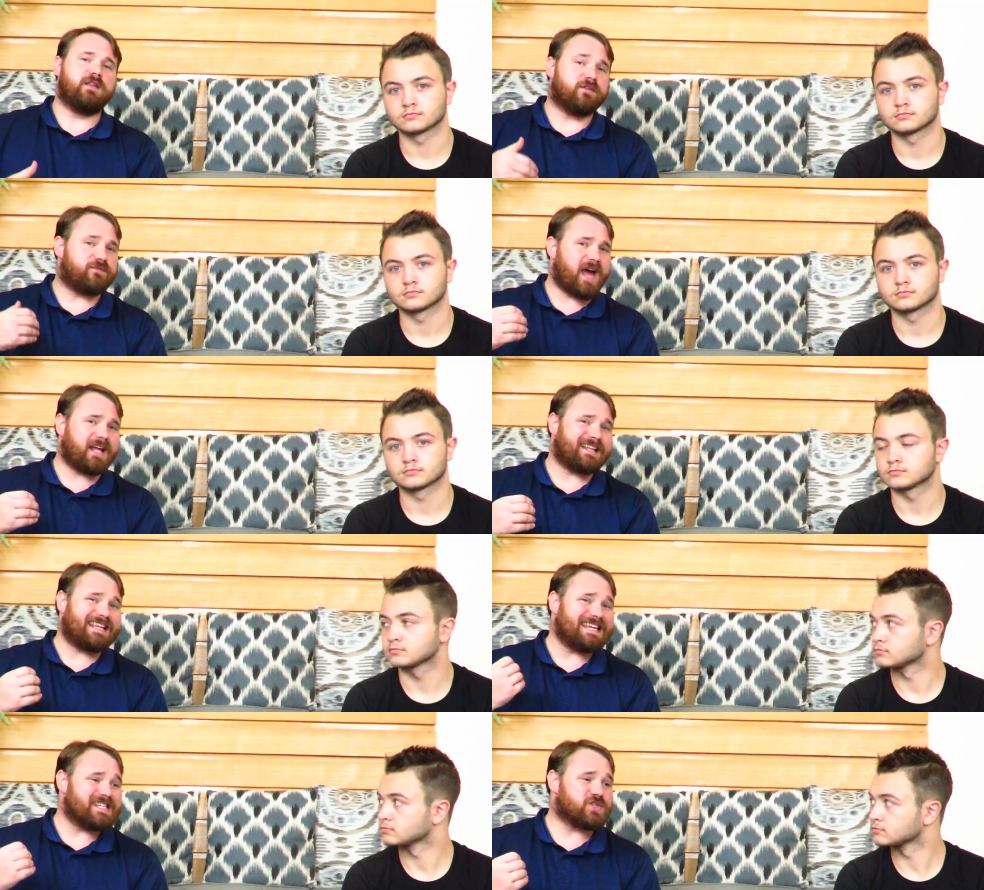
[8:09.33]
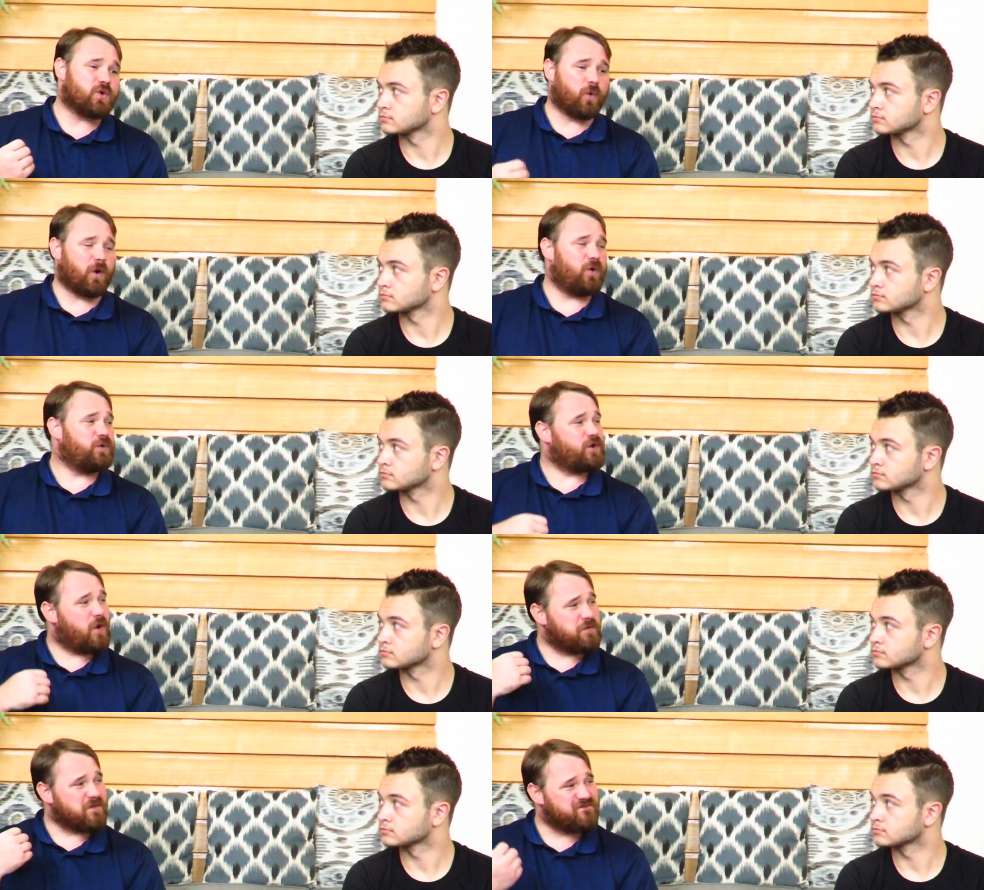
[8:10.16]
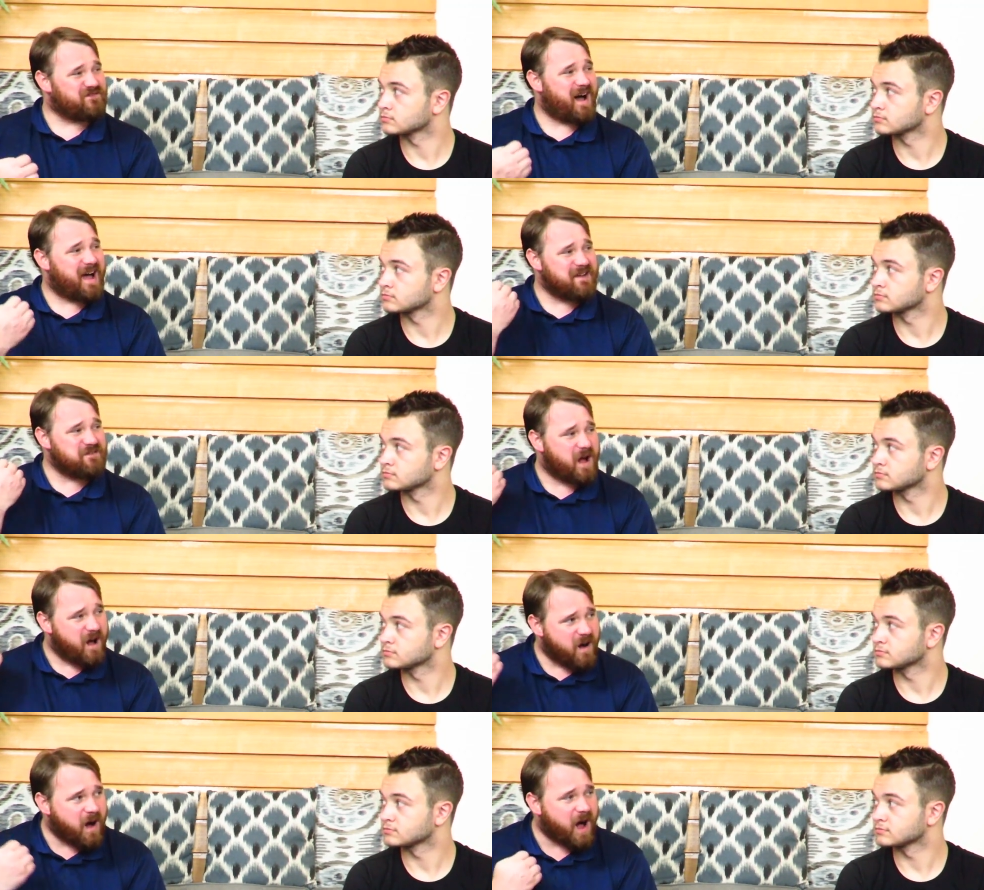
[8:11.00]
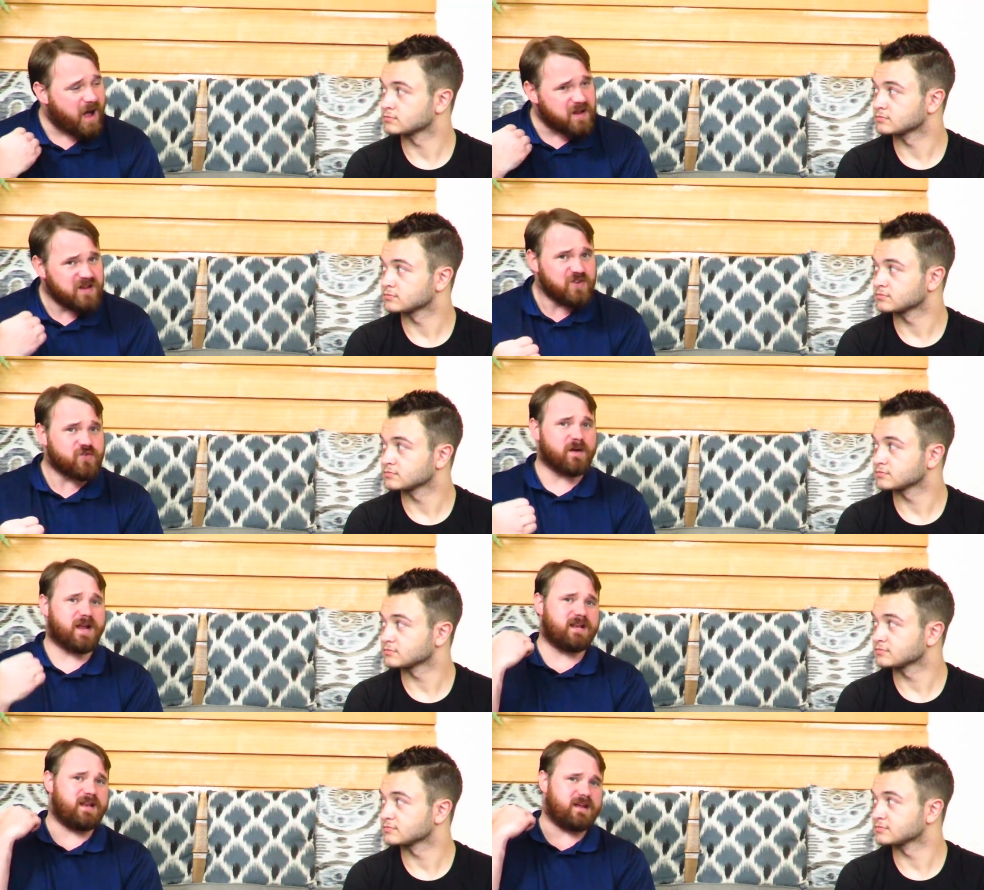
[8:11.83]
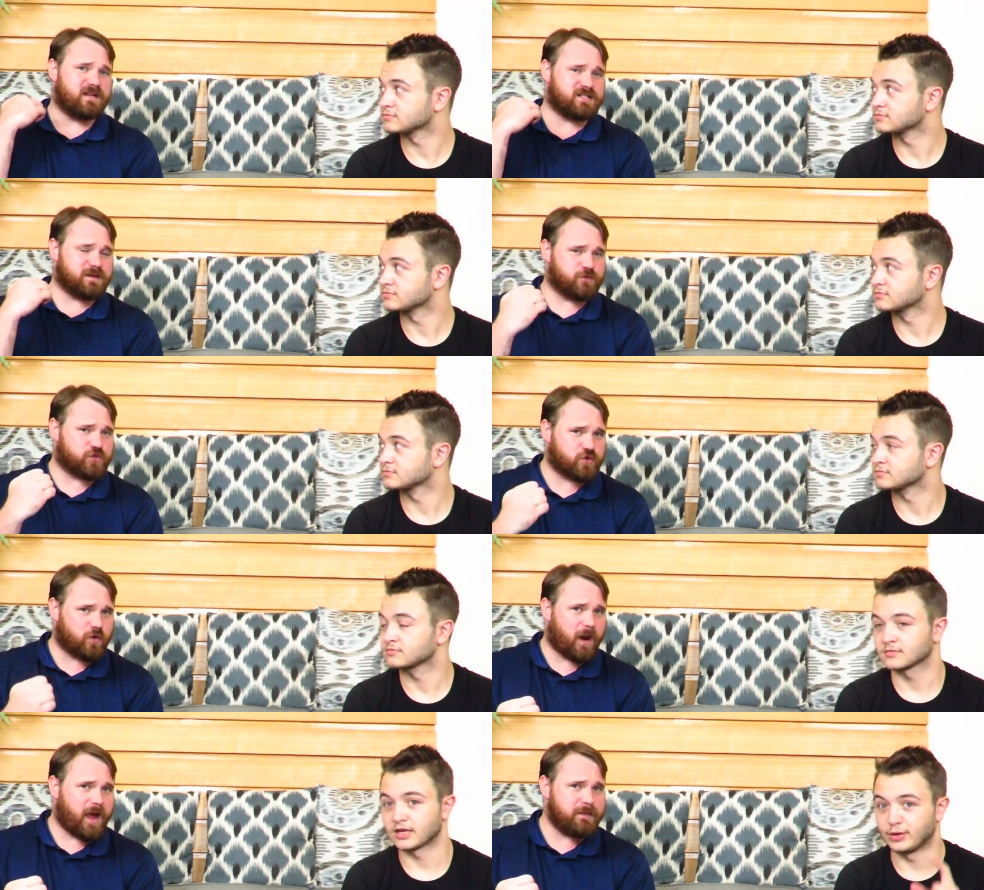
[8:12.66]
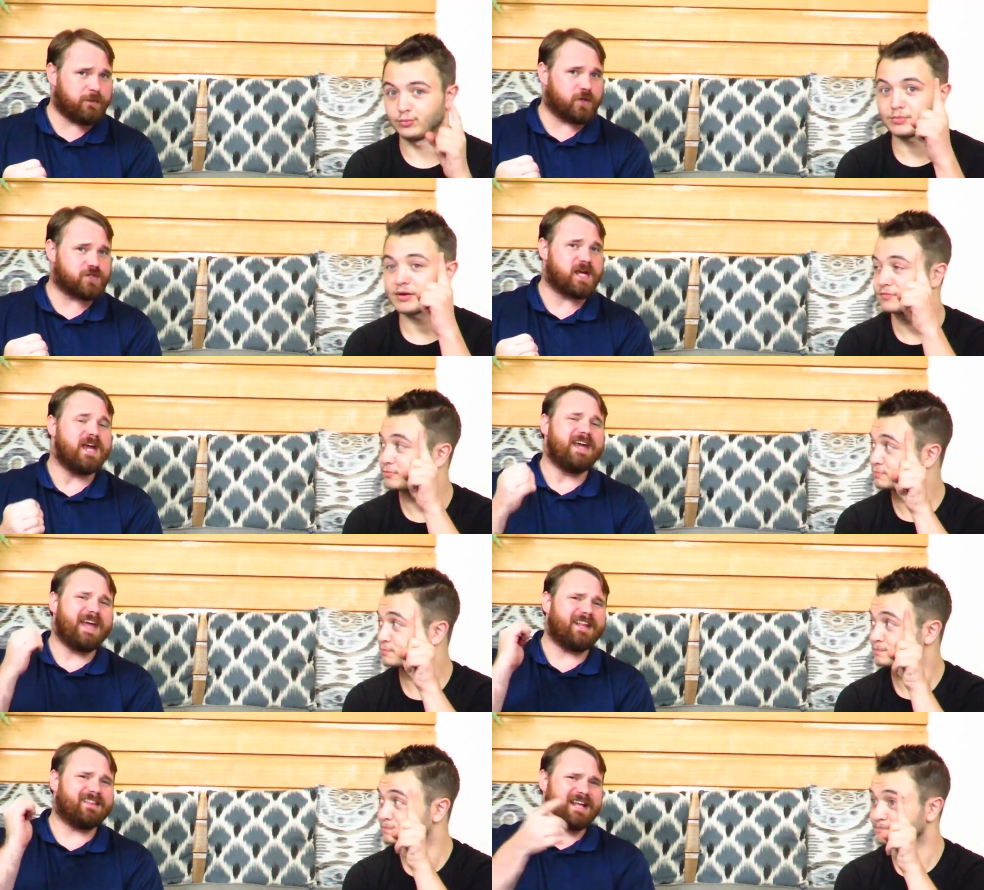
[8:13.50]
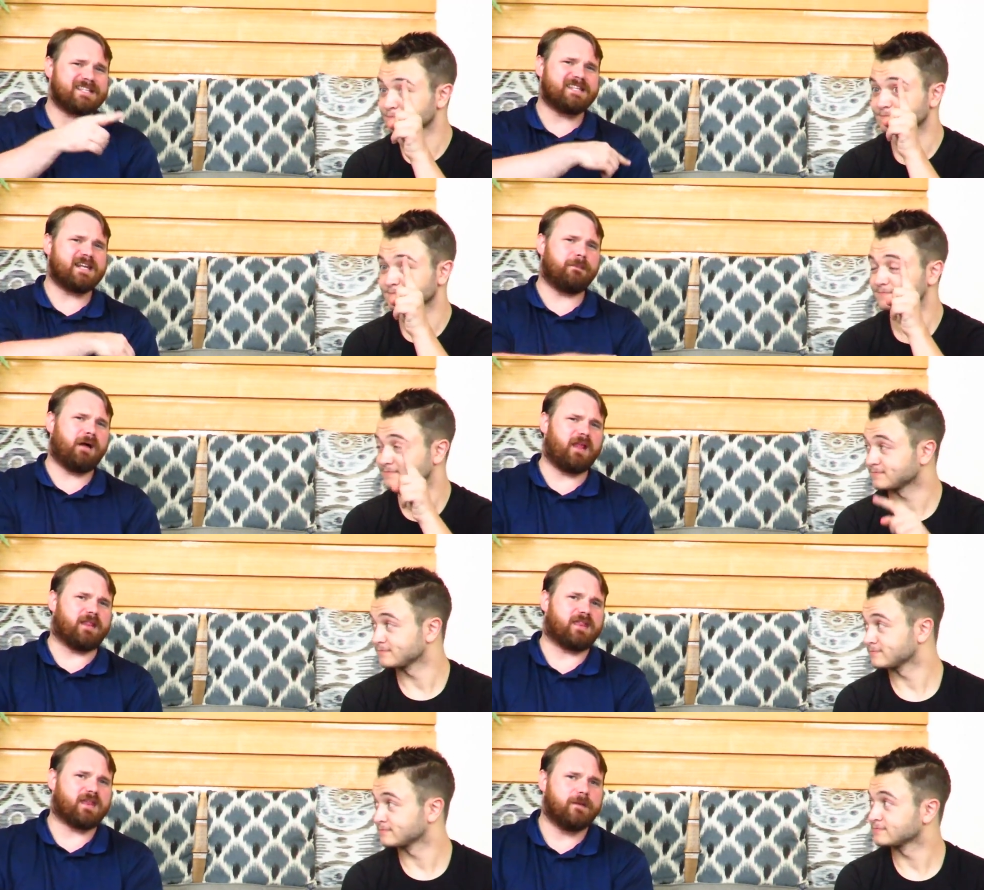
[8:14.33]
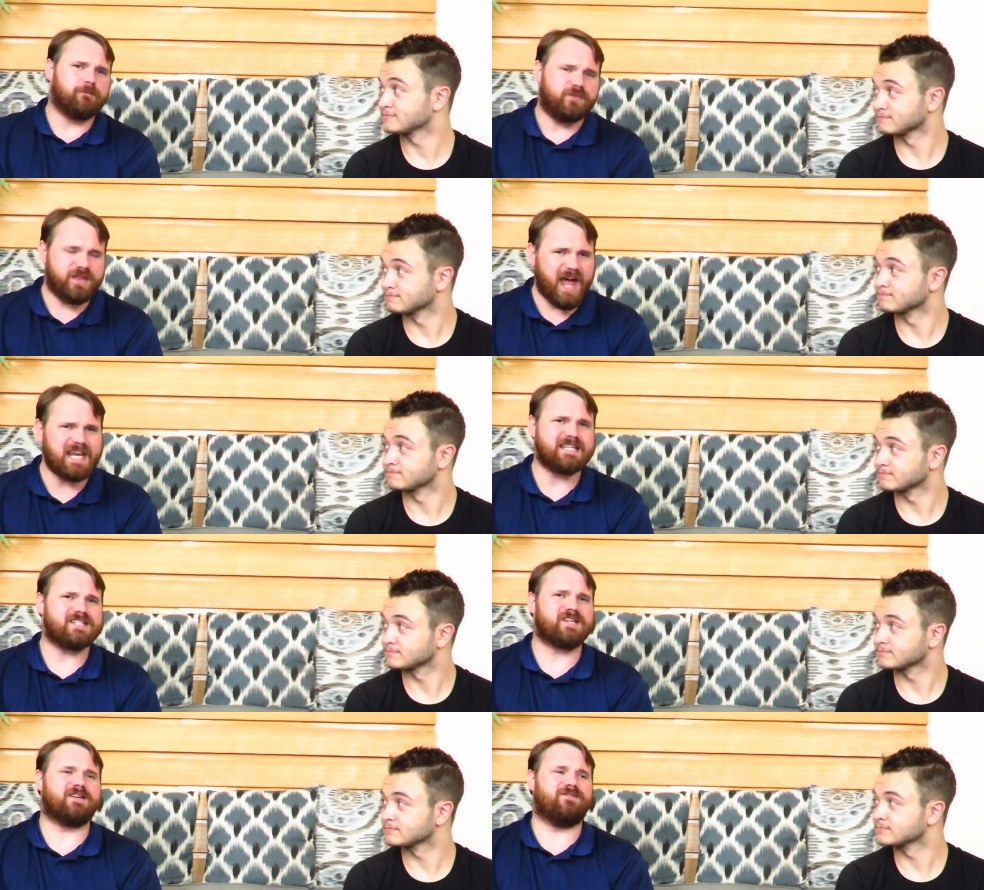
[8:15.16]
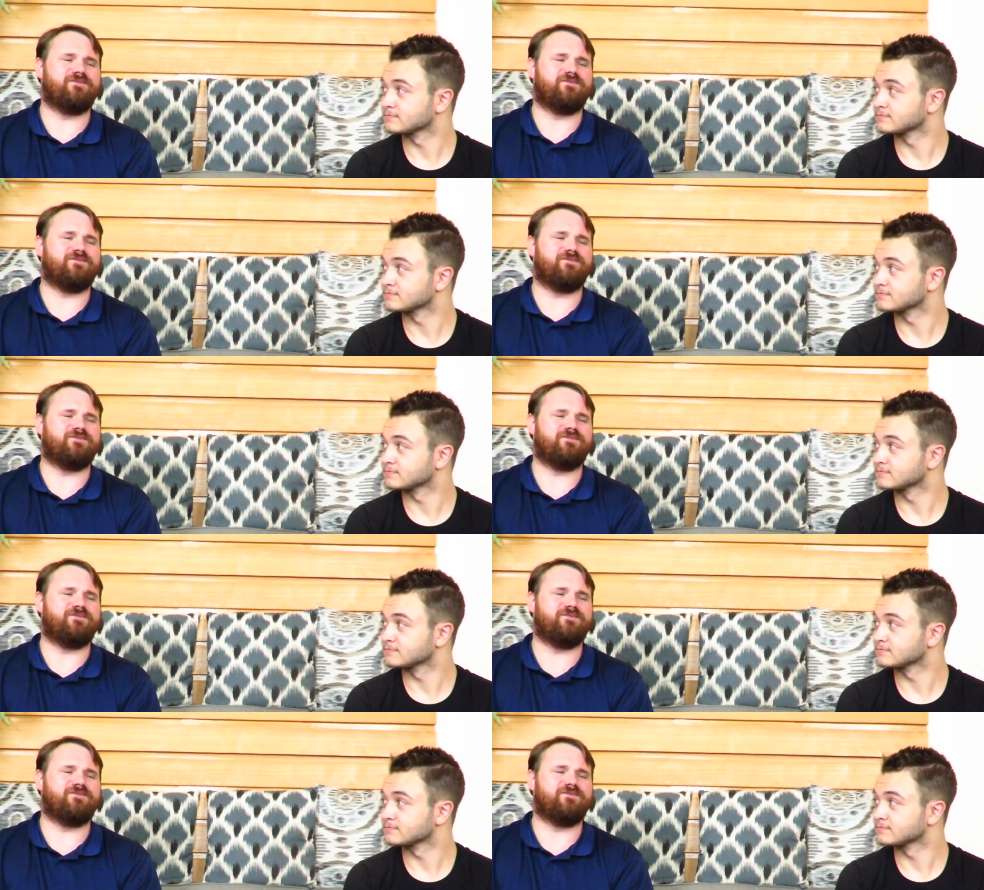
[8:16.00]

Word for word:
Speaker 1: the fact that he has grown to over five hundred subscribers in less than a month. That is